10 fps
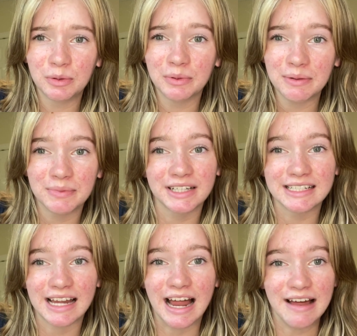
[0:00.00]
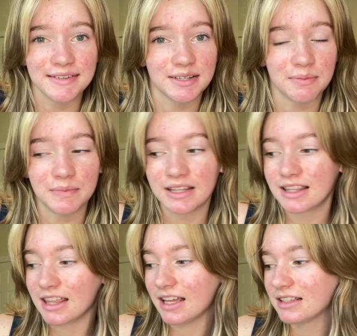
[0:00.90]
bit because I have some
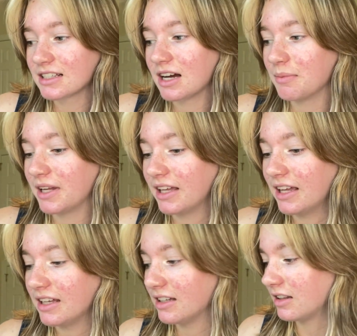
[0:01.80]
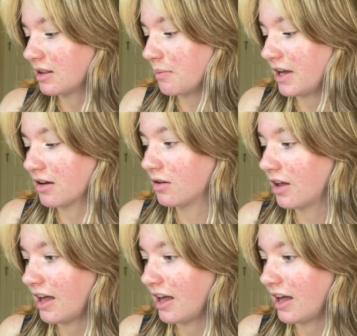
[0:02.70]
things coming in the mail